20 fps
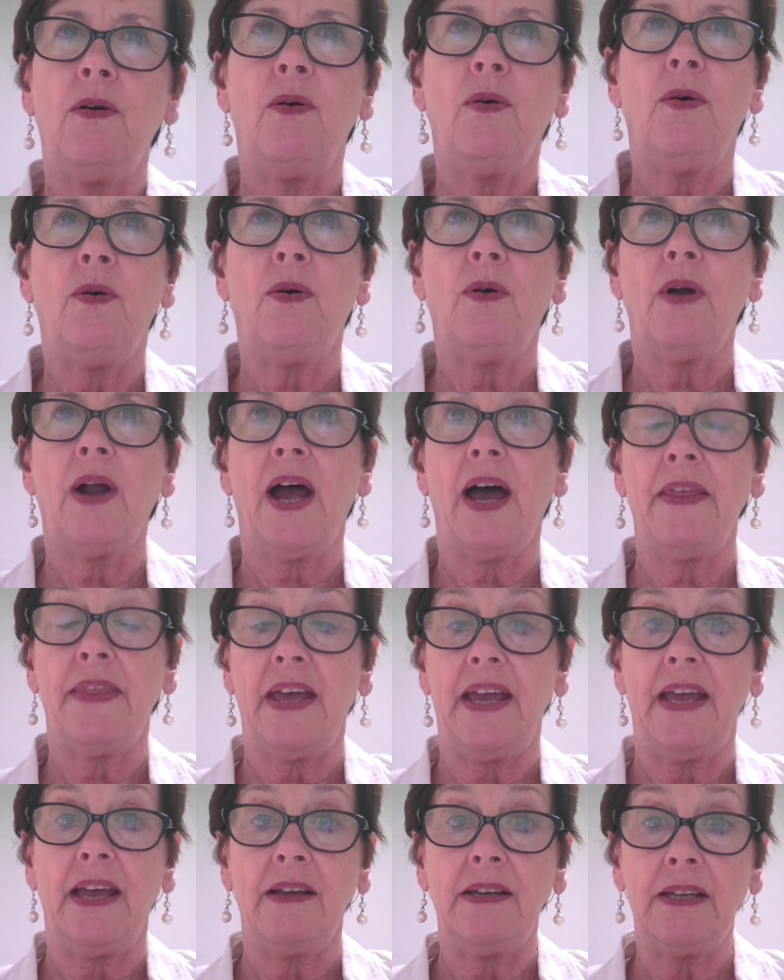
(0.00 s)
Or are
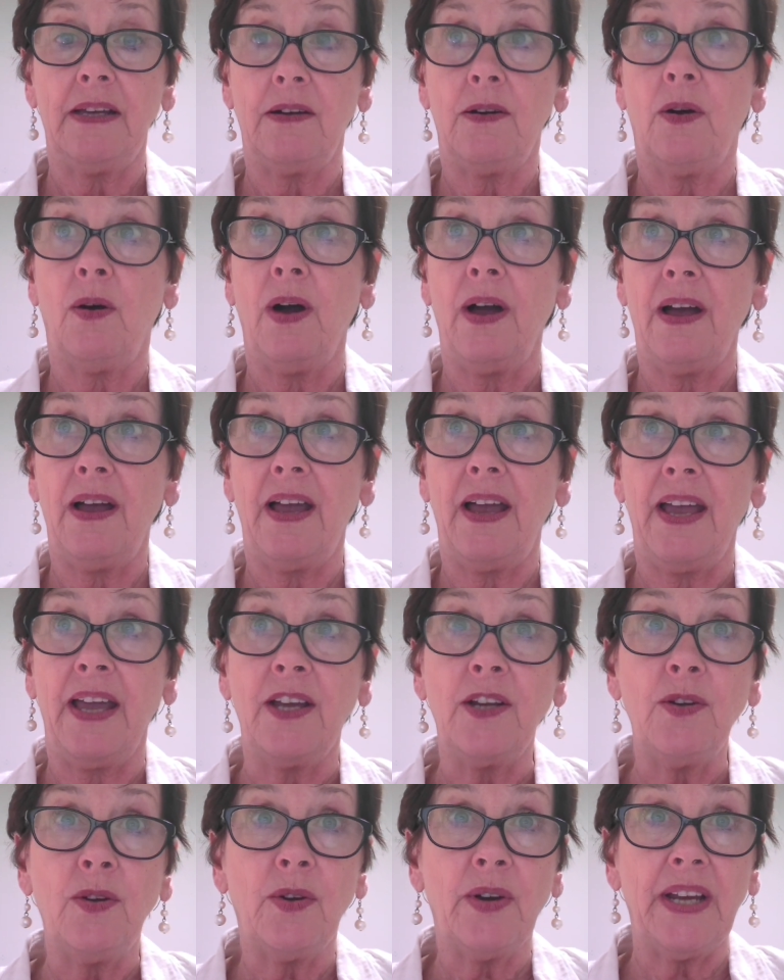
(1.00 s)
they
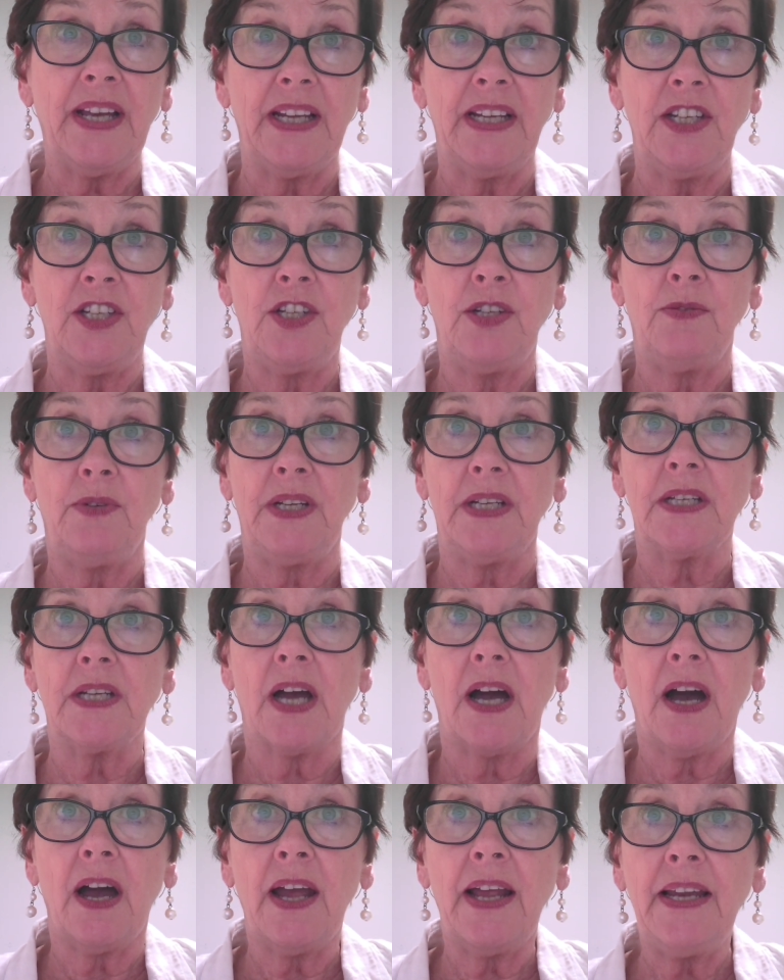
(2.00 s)
ignoring an issue
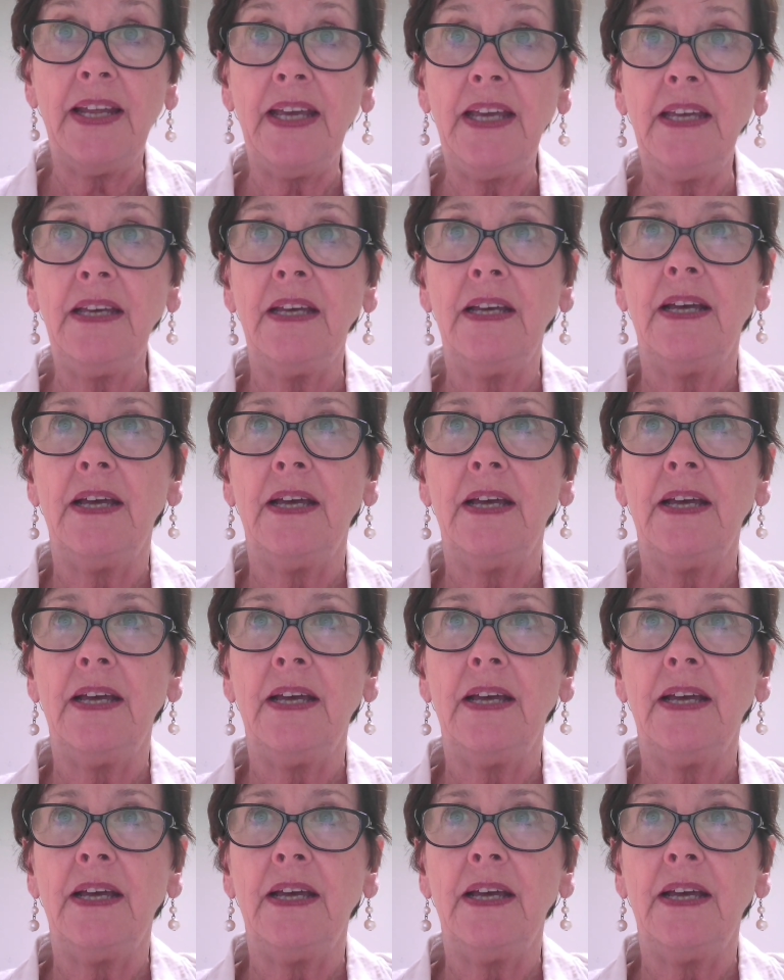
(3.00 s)
entirely?